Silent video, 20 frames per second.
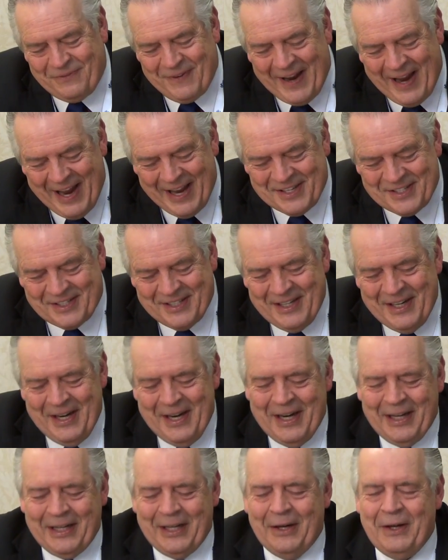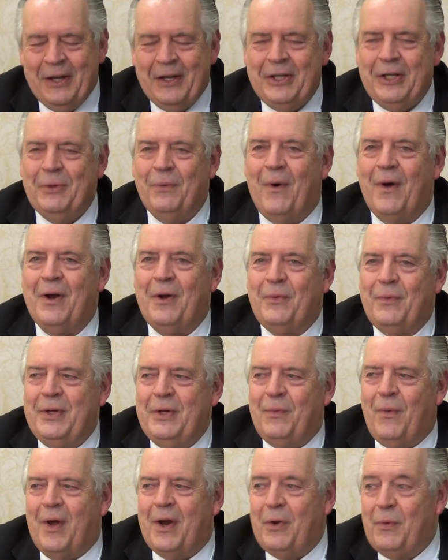fast. You know, you want
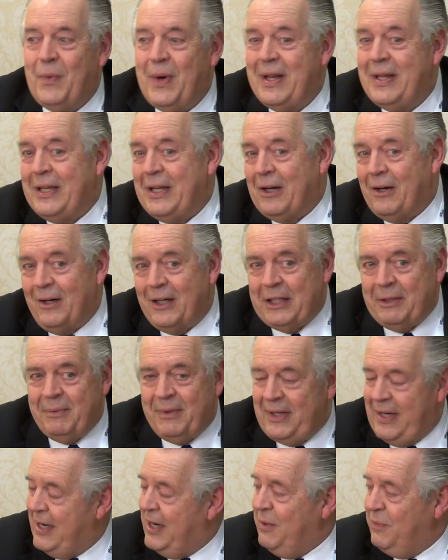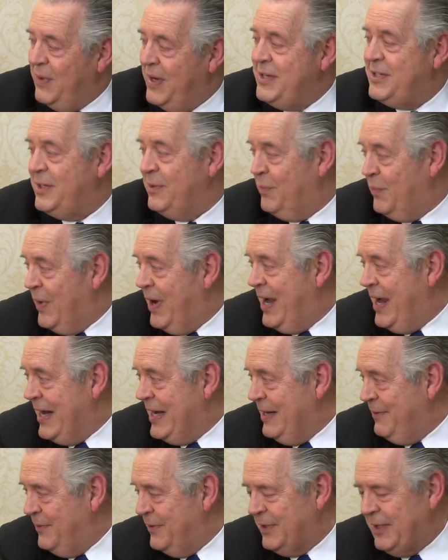to you want to win the argument in a winsome
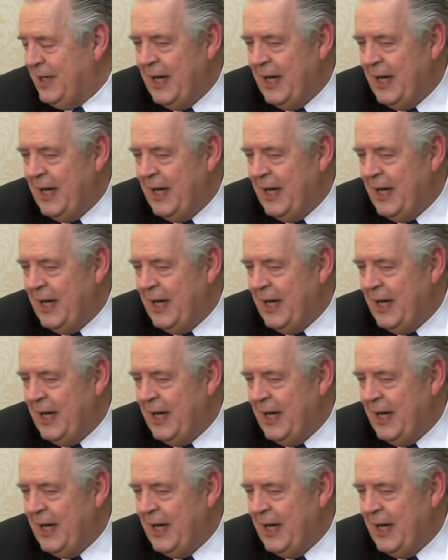way if you